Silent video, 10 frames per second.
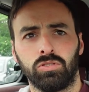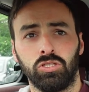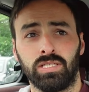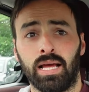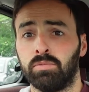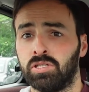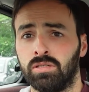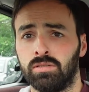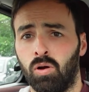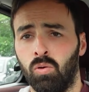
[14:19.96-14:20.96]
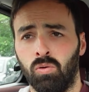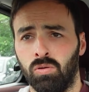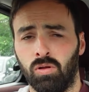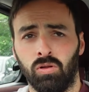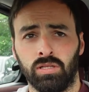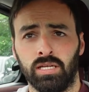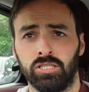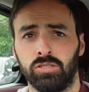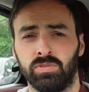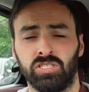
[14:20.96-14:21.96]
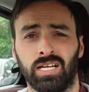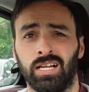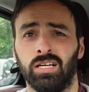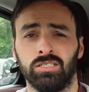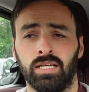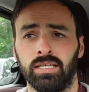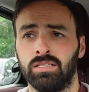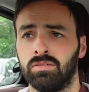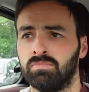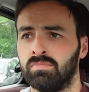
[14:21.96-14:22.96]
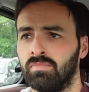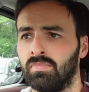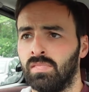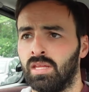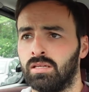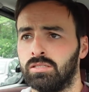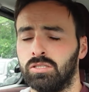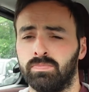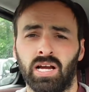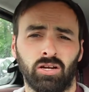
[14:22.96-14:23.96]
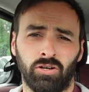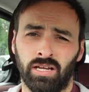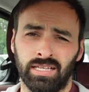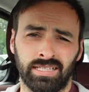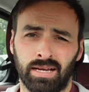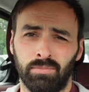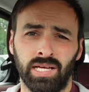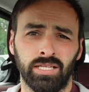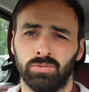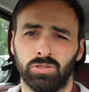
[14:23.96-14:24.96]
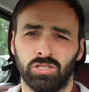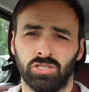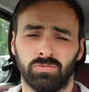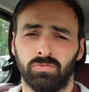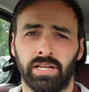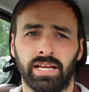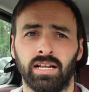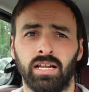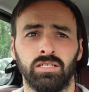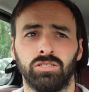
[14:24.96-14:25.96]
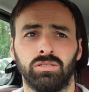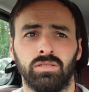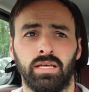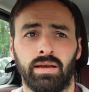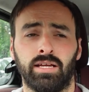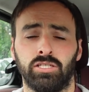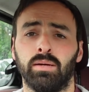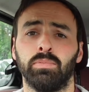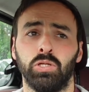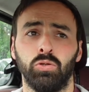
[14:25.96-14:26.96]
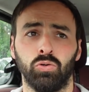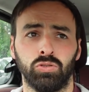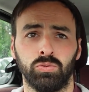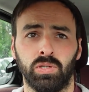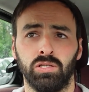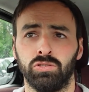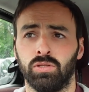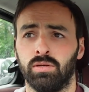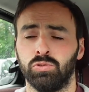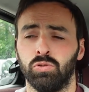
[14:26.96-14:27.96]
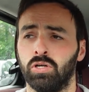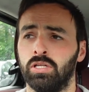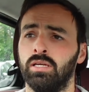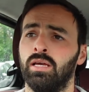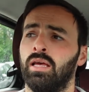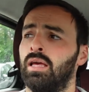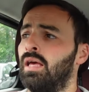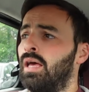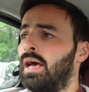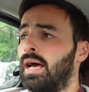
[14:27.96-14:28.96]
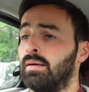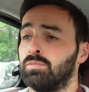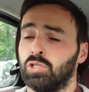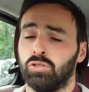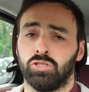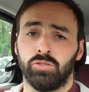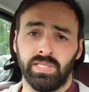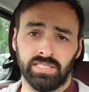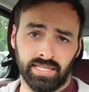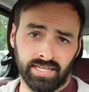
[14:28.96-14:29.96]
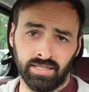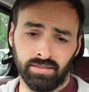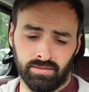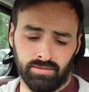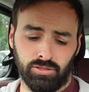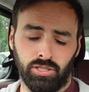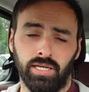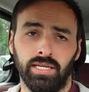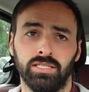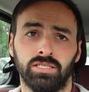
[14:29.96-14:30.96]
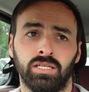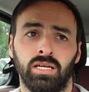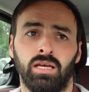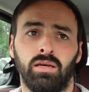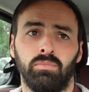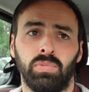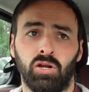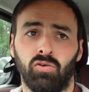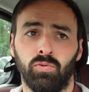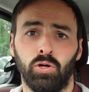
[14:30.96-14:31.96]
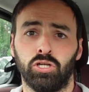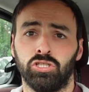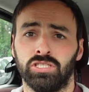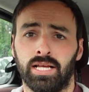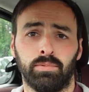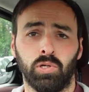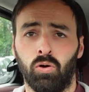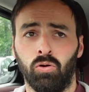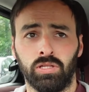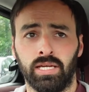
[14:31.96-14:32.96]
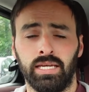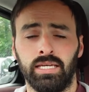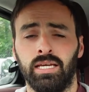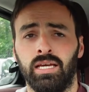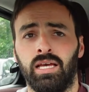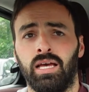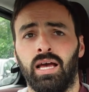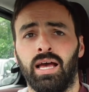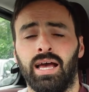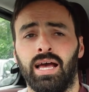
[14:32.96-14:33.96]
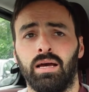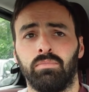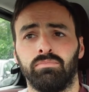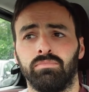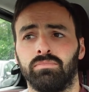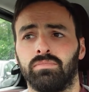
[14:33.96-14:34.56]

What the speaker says: slept all day. She was sick last night. She's back on iron tablets, which are just ridiculous. They actually upped their dose as well, so that was no good. So she's been sick. She's been off work. She slept all day, and